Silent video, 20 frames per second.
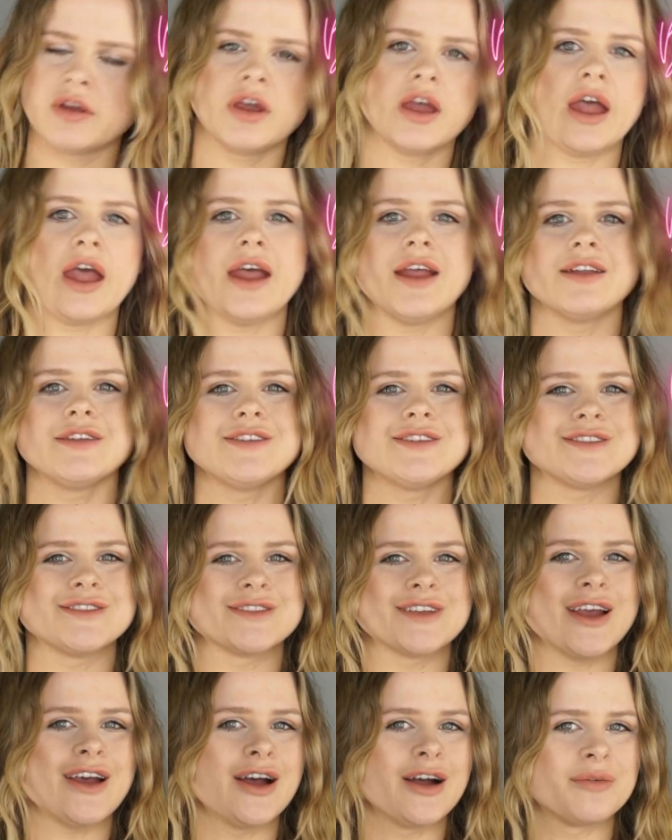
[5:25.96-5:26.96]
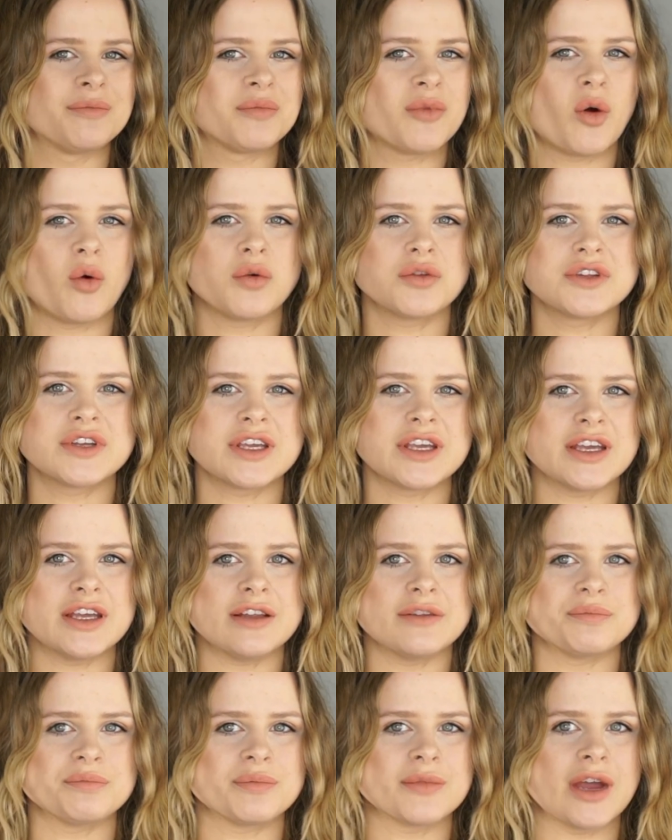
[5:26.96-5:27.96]
And yeah, holding
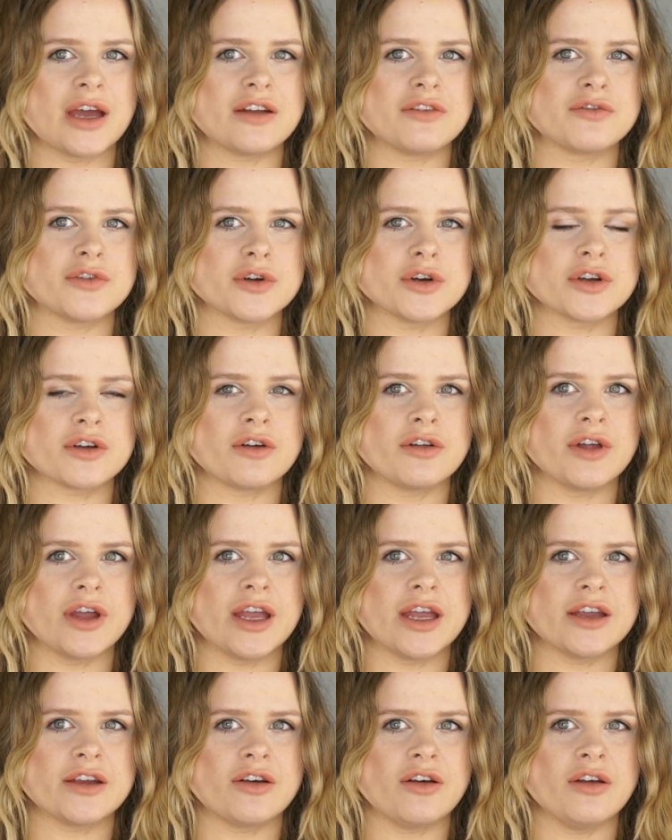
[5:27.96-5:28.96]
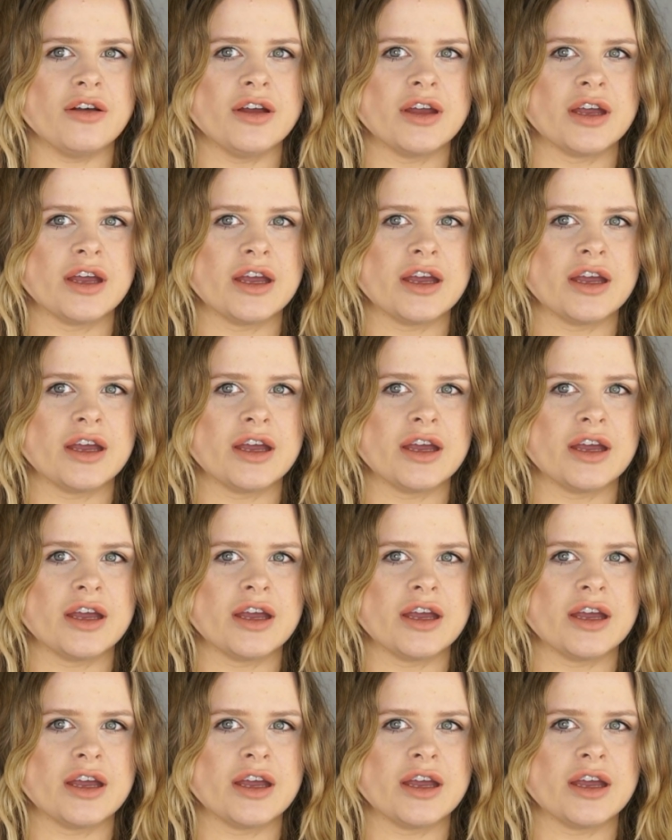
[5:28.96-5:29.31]
it at a vertical angle